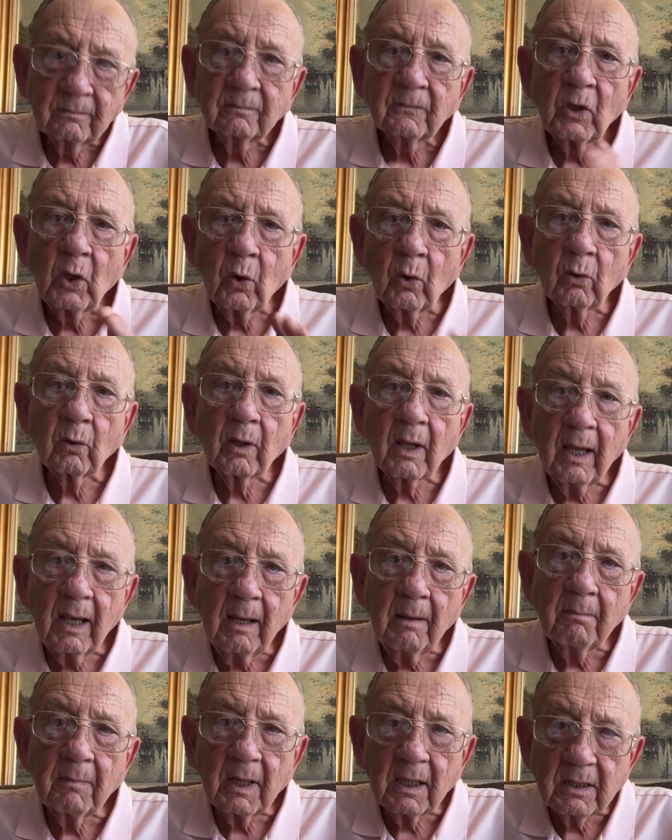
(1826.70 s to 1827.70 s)
Okay,
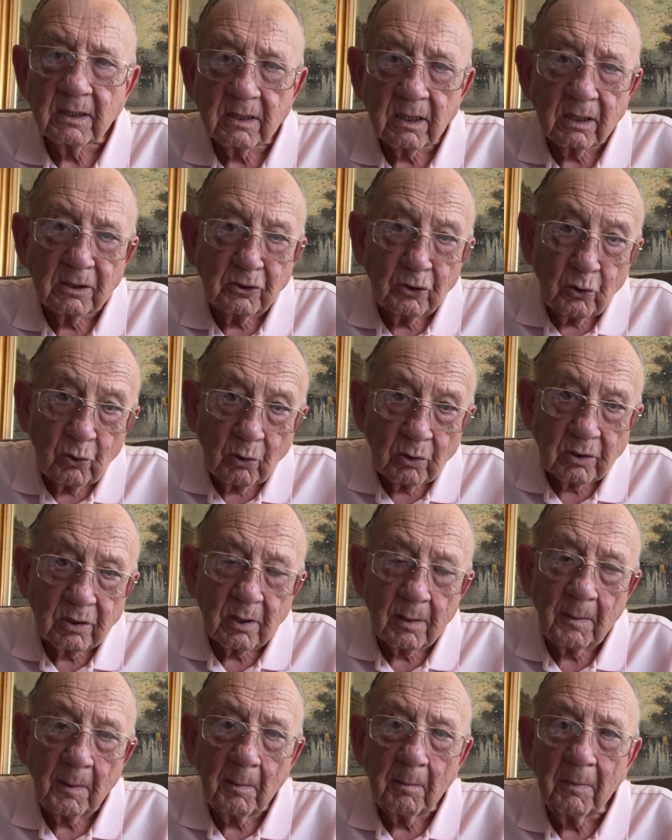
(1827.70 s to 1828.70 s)
my son's doing
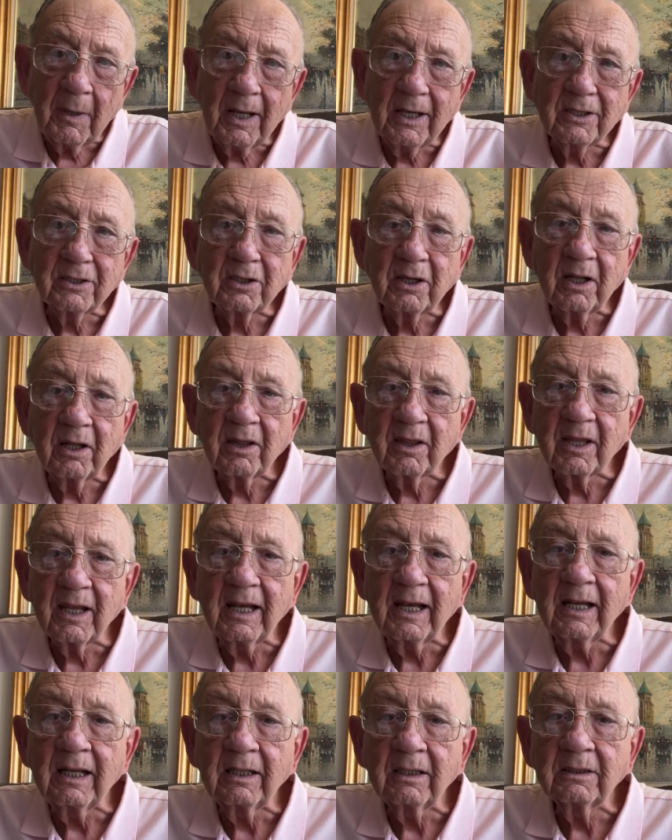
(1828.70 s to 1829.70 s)
some amazing
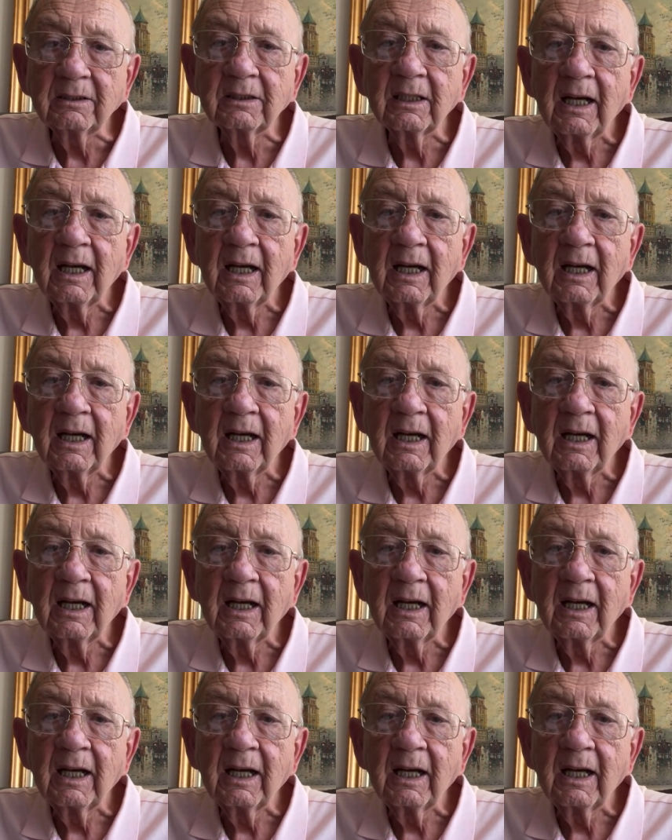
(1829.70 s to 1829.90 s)
things.